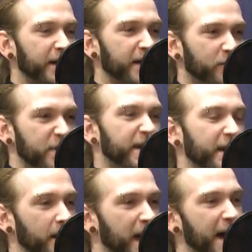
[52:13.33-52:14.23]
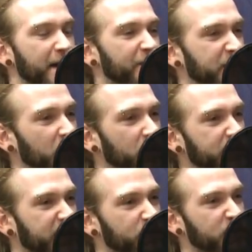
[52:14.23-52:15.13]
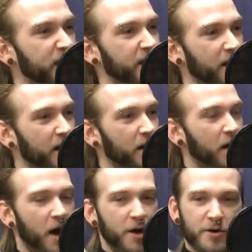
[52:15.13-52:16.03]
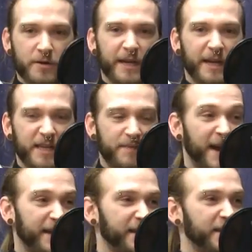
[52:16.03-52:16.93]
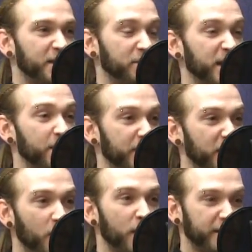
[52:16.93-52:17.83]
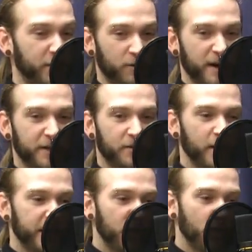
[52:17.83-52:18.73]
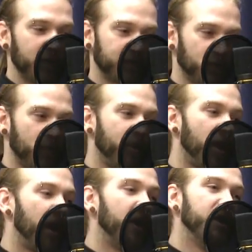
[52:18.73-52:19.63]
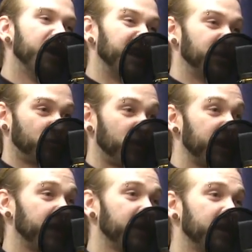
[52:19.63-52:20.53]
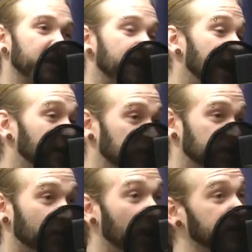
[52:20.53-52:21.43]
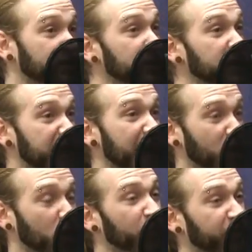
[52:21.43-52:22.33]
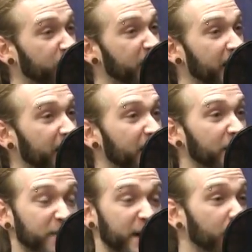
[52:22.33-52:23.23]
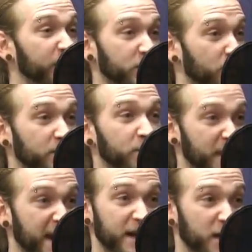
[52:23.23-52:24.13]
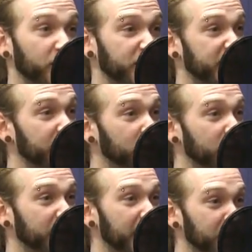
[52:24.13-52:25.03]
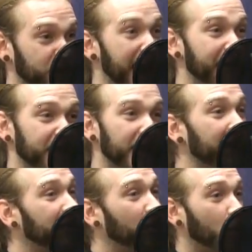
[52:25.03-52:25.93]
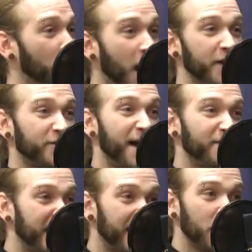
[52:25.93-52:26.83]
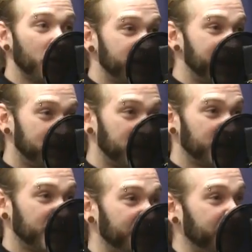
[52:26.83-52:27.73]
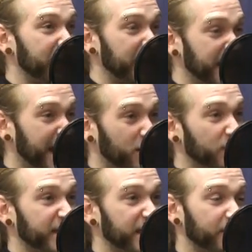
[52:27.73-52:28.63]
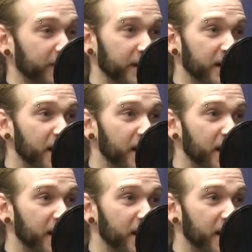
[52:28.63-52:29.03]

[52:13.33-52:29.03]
if adults can be expected to be able to go out to a restaurant and go out to a bar and drink and responsibly get home from there, and they're able to make adult decisions and drive there or not drive there, get there safely and get home safely,